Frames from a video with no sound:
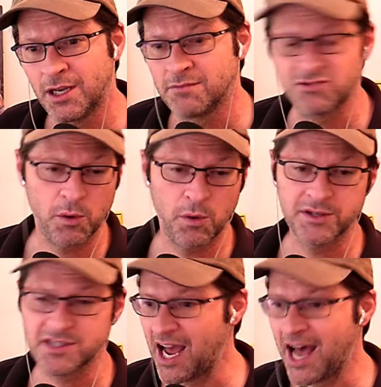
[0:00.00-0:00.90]
source,
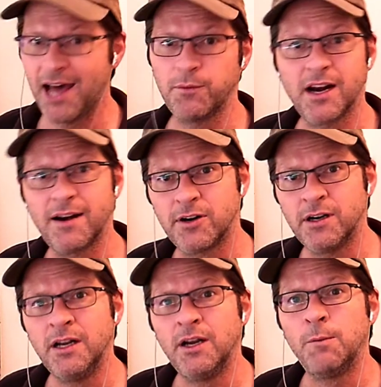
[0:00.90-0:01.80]
God, whatever,
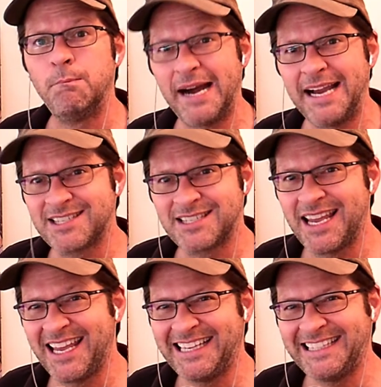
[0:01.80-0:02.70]
might
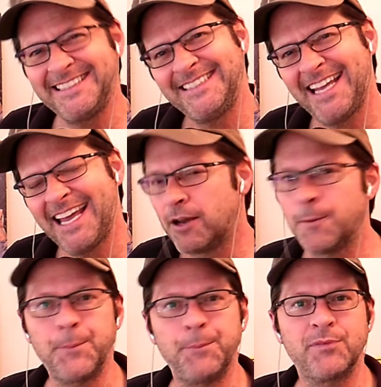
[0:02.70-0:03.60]
say, yeah, no,
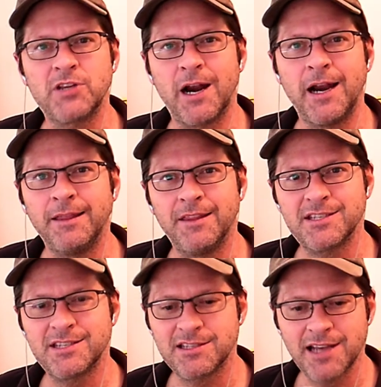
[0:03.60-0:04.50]
sorry, this
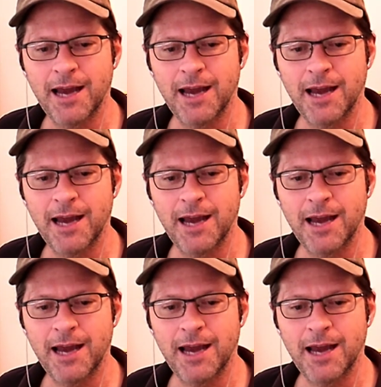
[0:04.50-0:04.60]
is not a